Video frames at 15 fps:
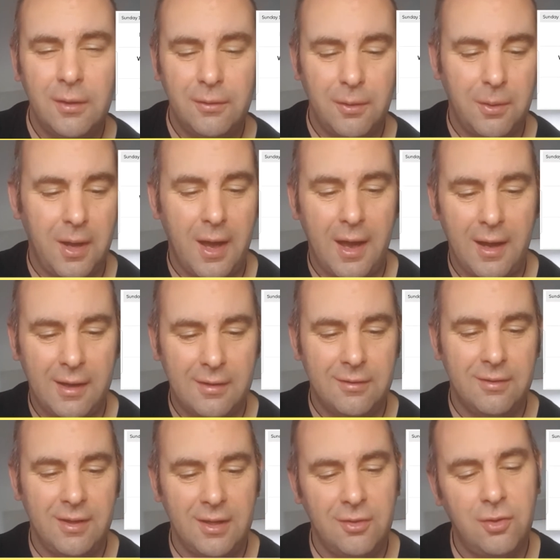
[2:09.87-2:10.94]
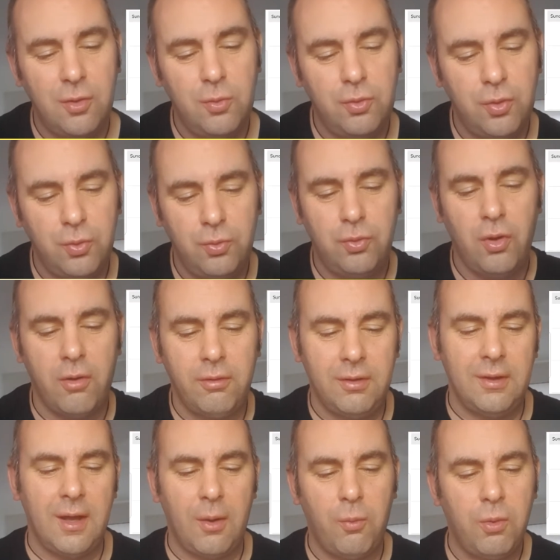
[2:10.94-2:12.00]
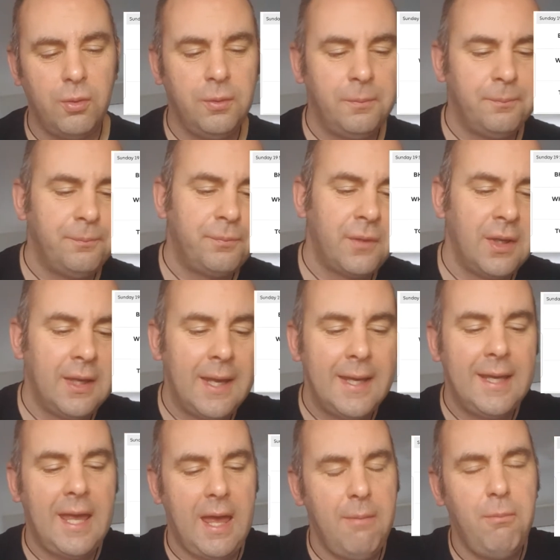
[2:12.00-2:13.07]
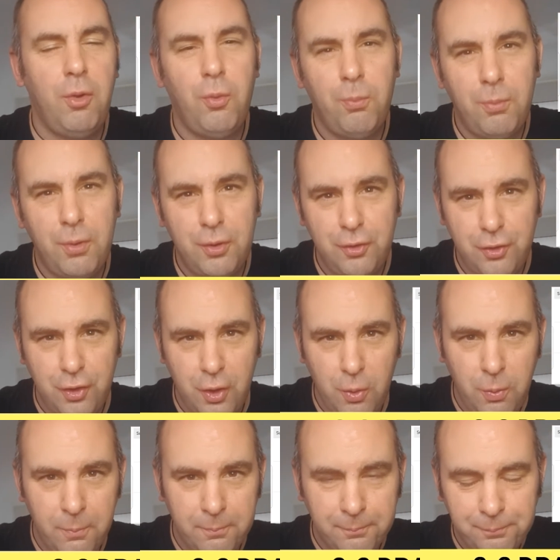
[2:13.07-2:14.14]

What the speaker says: So yeah, I can see a 2-2 draw in that one. Game number 2